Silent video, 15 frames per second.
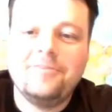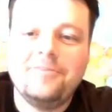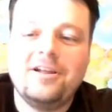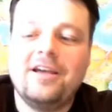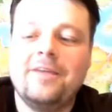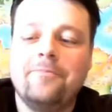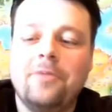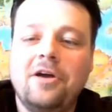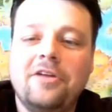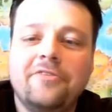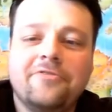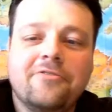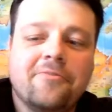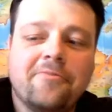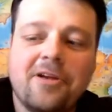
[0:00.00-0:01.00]
I bought
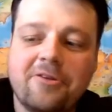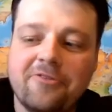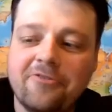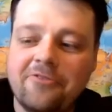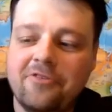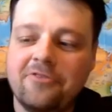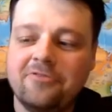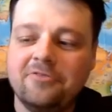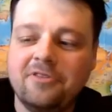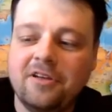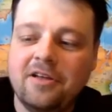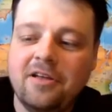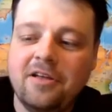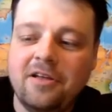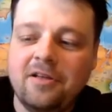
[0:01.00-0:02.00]
it for the microphone
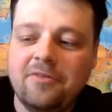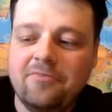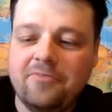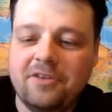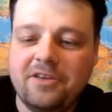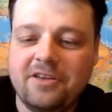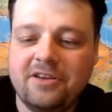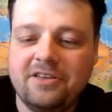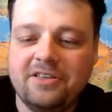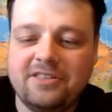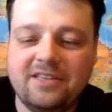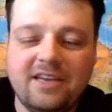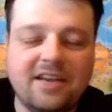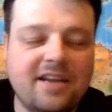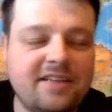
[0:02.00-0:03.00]

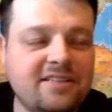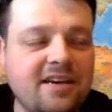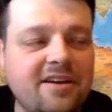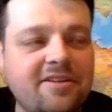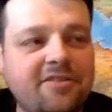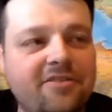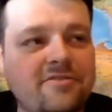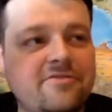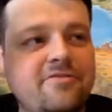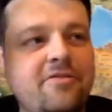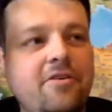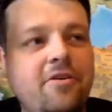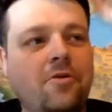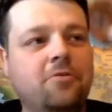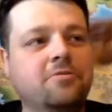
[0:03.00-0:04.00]
because I got tired of
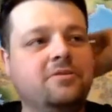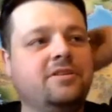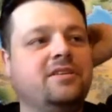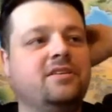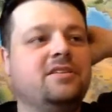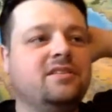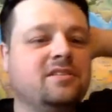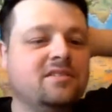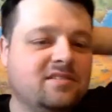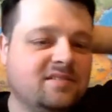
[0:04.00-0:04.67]
holding.